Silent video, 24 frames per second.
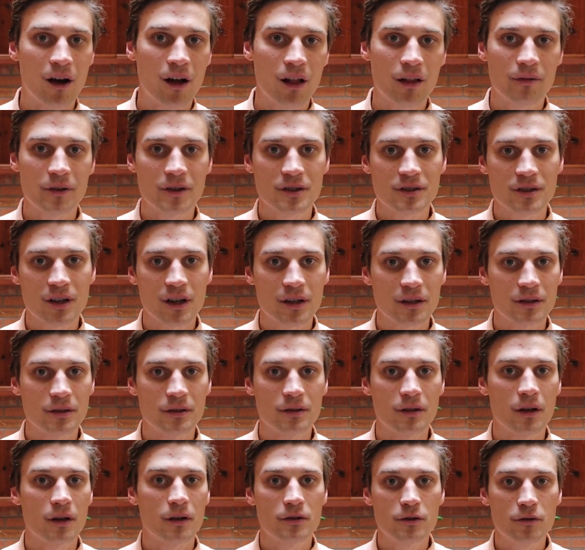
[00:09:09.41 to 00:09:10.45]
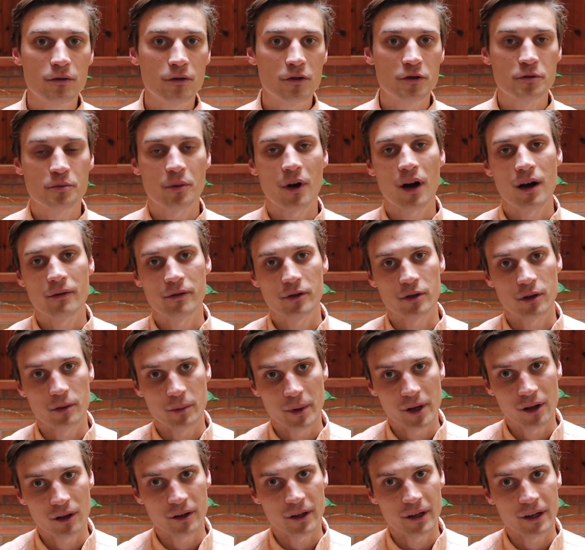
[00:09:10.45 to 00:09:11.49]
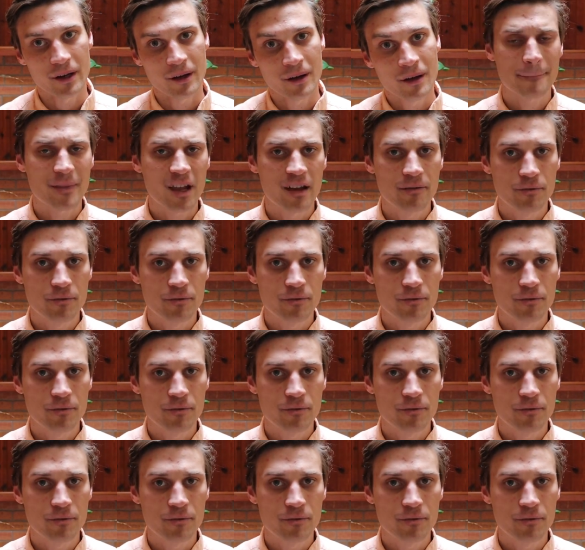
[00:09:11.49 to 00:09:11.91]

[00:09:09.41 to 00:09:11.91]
all of a sudden you lose profitability.